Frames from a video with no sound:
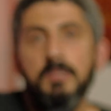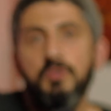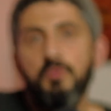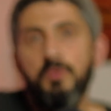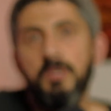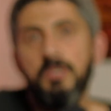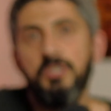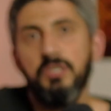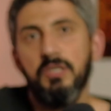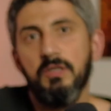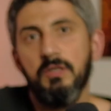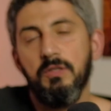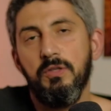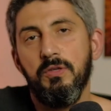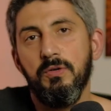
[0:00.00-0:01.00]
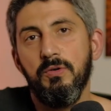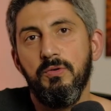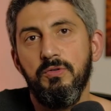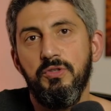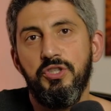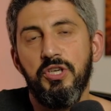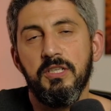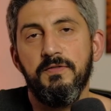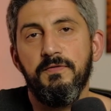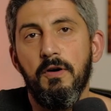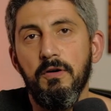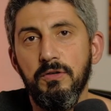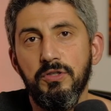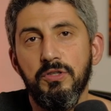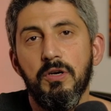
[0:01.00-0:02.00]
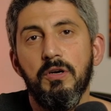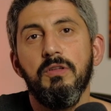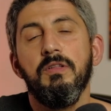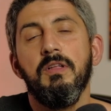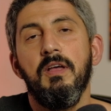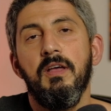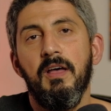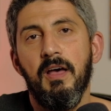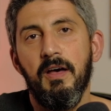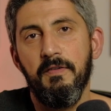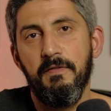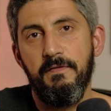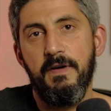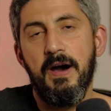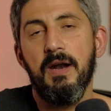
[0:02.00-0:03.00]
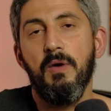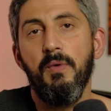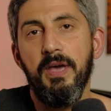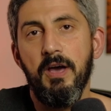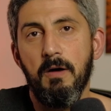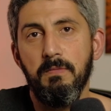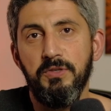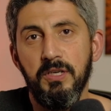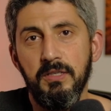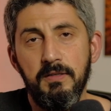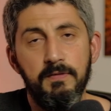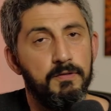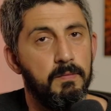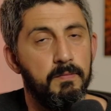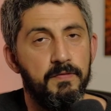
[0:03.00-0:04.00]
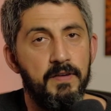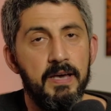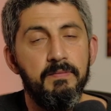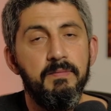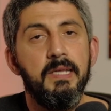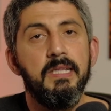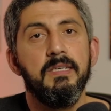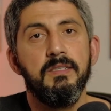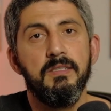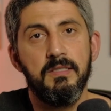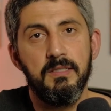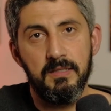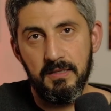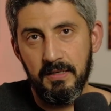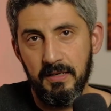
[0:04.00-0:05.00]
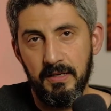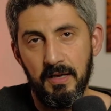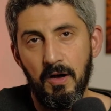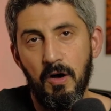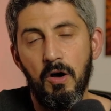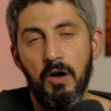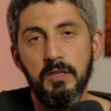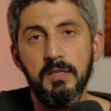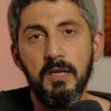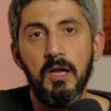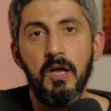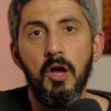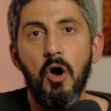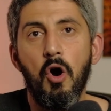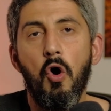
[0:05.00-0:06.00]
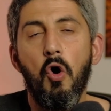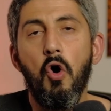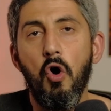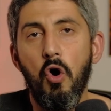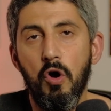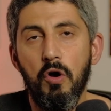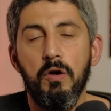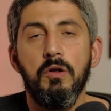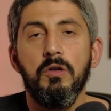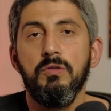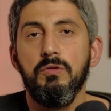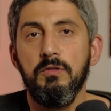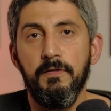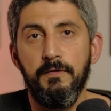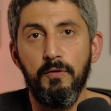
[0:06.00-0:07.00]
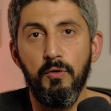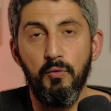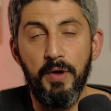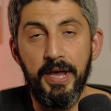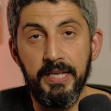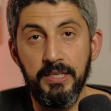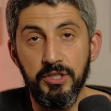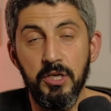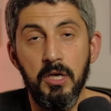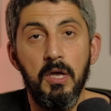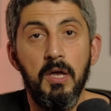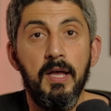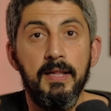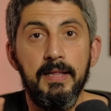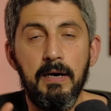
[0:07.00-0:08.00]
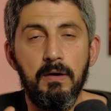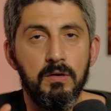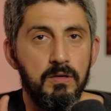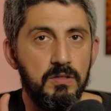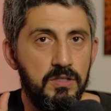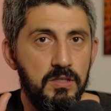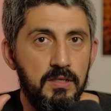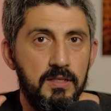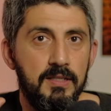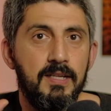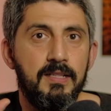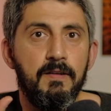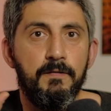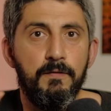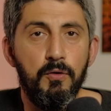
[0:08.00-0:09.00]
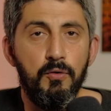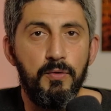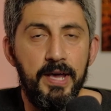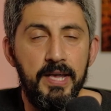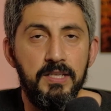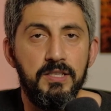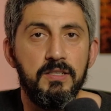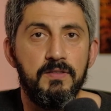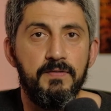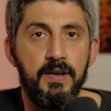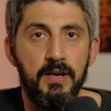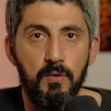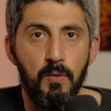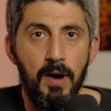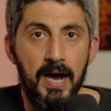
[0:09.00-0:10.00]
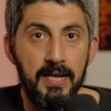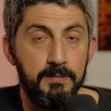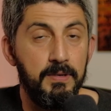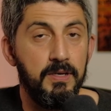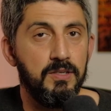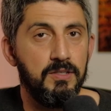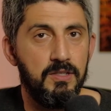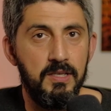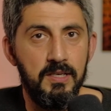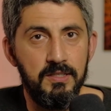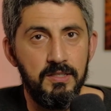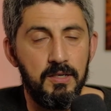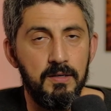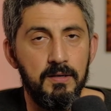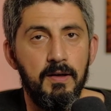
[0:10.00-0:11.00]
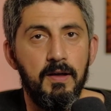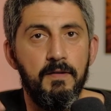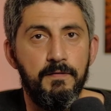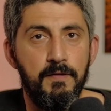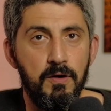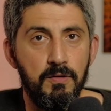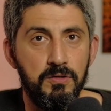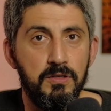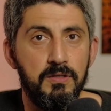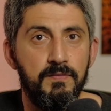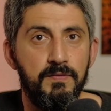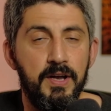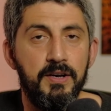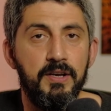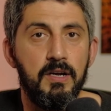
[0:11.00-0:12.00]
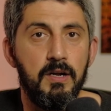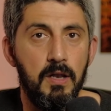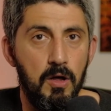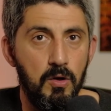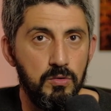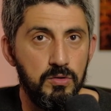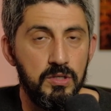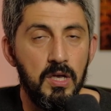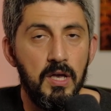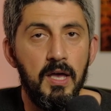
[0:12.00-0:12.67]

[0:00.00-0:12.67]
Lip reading: switch to just focus on faraway objects from 5 meters on, or to the full range. Now, considering that the full range is very wide because this focus is very close,